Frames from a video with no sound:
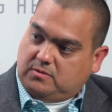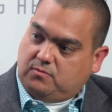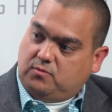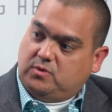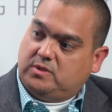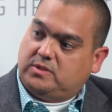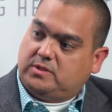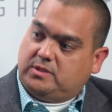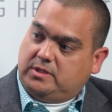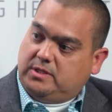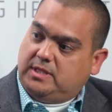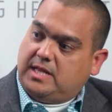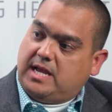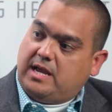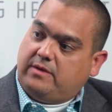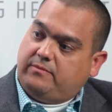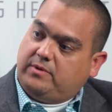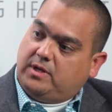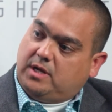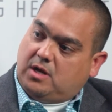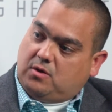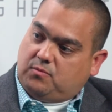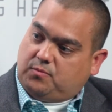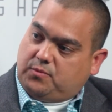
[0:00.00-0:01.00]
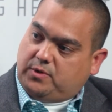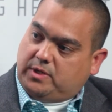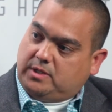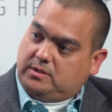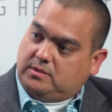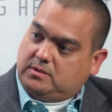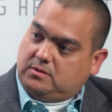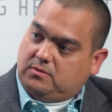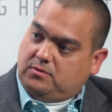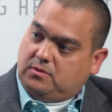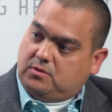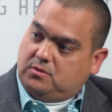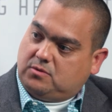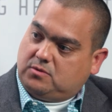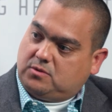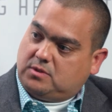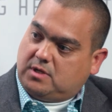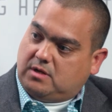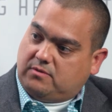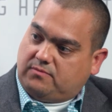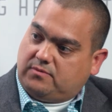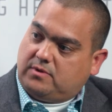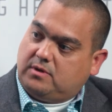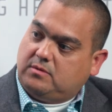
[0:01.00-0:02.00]
we're still having outbreaks on those
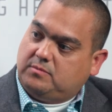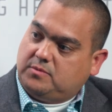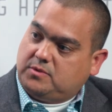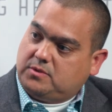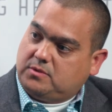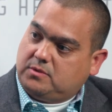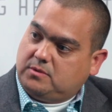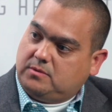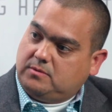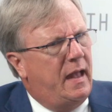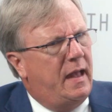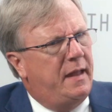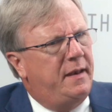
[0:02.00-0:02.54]
sow farms.